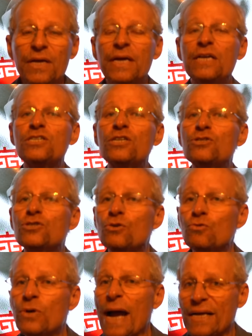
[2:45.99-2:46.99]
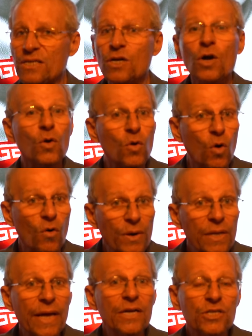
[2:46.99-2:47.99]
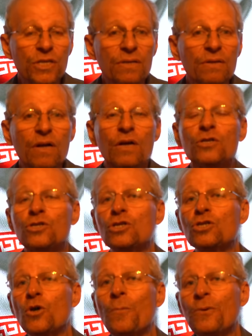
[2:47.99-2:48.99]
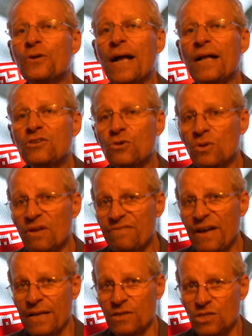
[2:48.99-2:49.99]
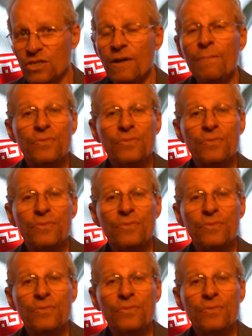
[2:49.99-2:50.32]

is in direct correlation to supernatural events